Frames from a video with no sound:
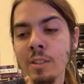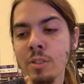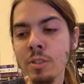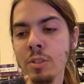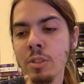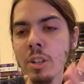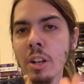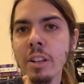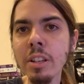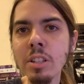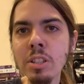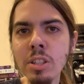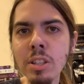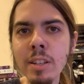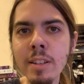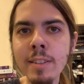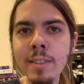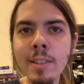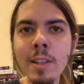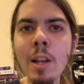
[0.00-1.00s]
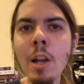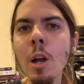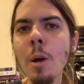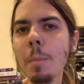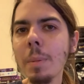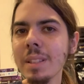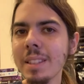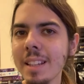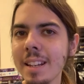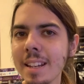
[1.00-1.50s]
Chuck E. Cheese.
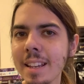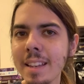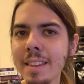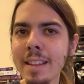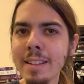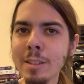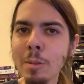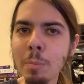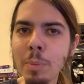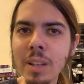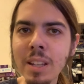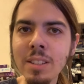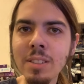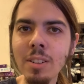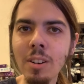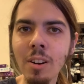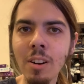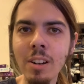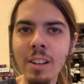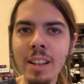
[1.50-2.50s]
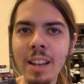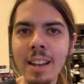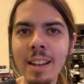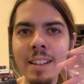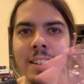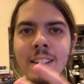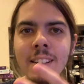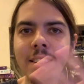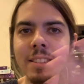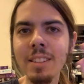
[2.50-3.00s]
But then again, that's a pizza
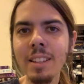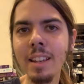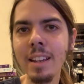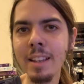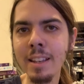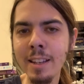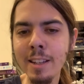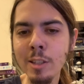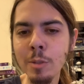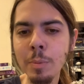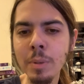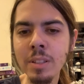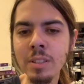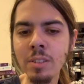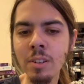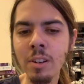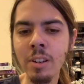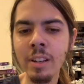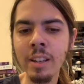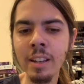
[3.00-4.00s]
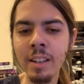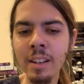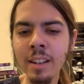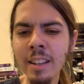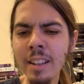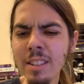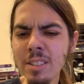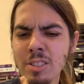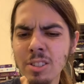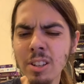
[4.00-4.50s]
arcade, and it's like a kid's pizza arcade. And I
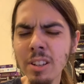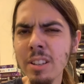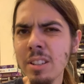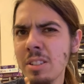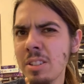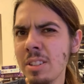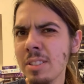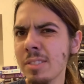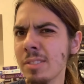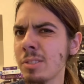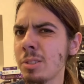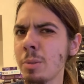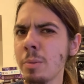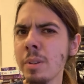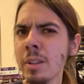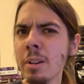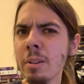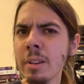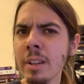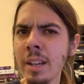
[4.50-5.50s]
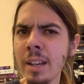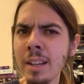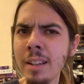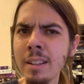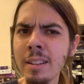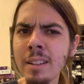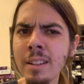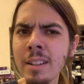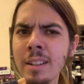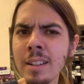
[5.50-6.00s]
guess Chuck E. Cheese is doing
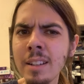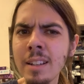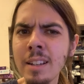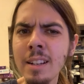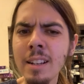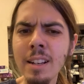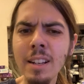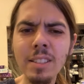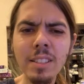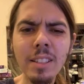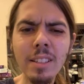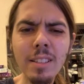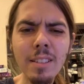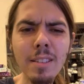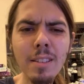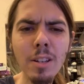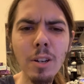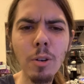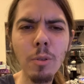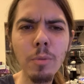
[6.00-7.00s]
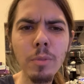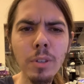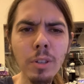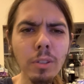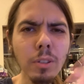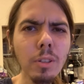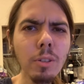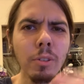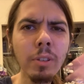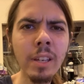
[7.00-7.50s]
okay, because,
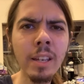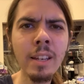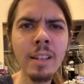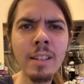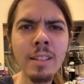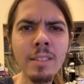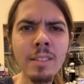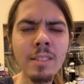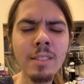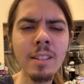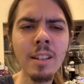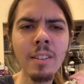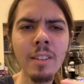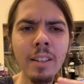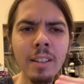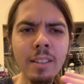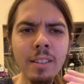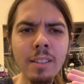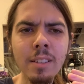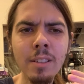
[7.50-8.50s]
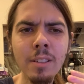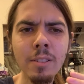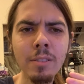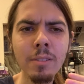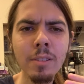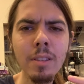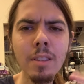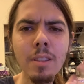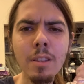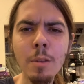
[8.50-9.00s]
they're little kids. It's not like,
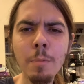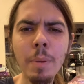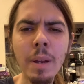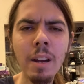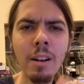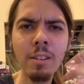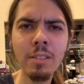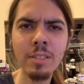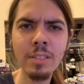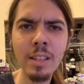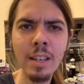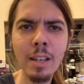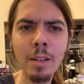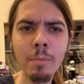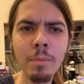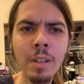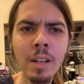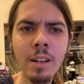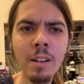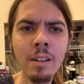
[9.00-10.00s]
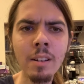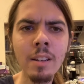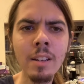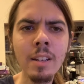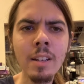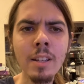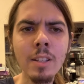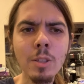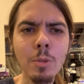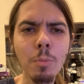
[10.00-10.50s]
the parents take them there.
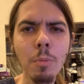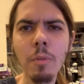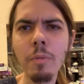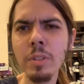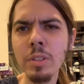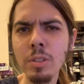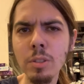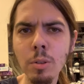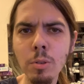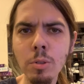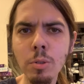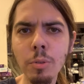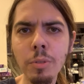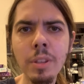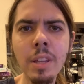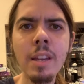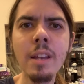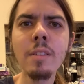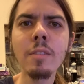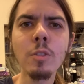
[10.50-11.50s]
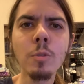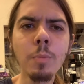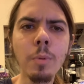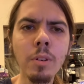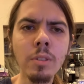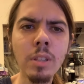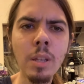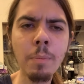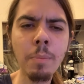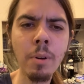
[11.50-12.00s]
It's more of a social thing. There's
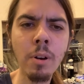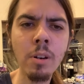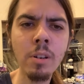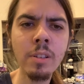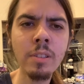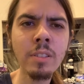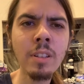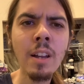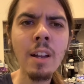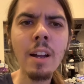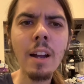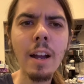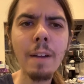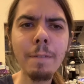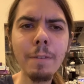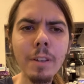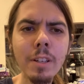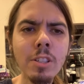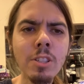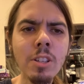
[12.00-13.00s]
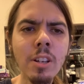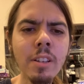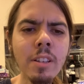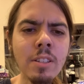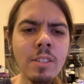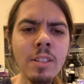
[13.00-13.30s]
birthday parties. I feel like Chuck E.